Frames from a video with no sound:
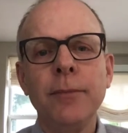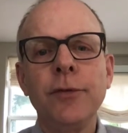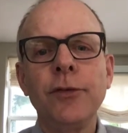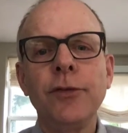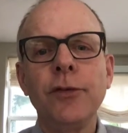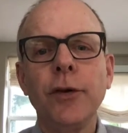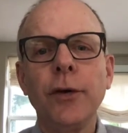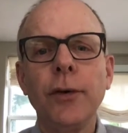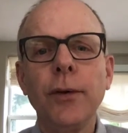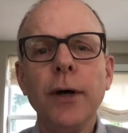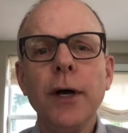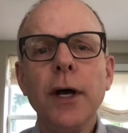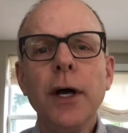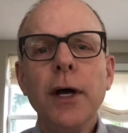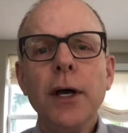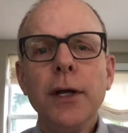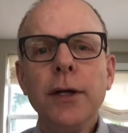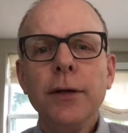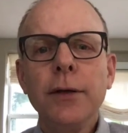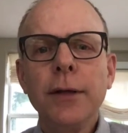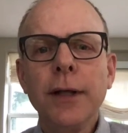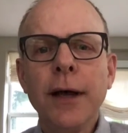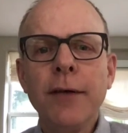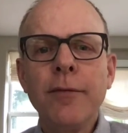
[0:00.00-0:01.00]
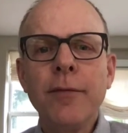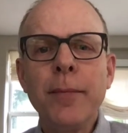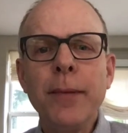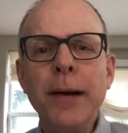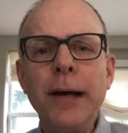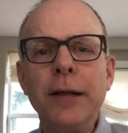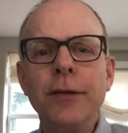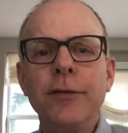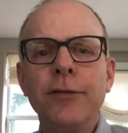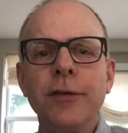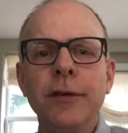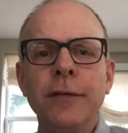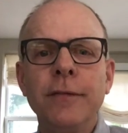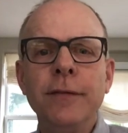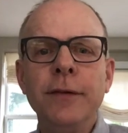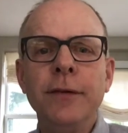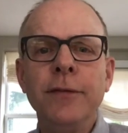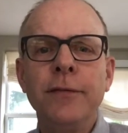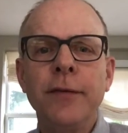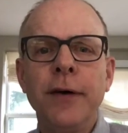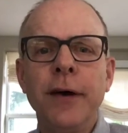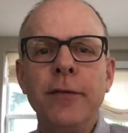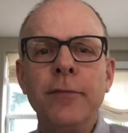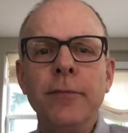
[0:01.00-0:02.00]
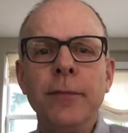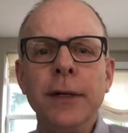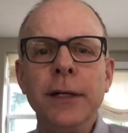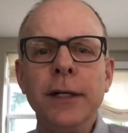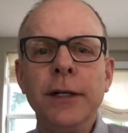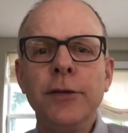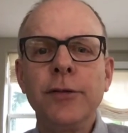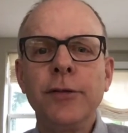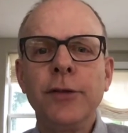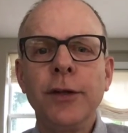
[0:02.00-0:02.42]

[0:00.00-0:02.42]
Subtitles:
So you'll have about 75 minutes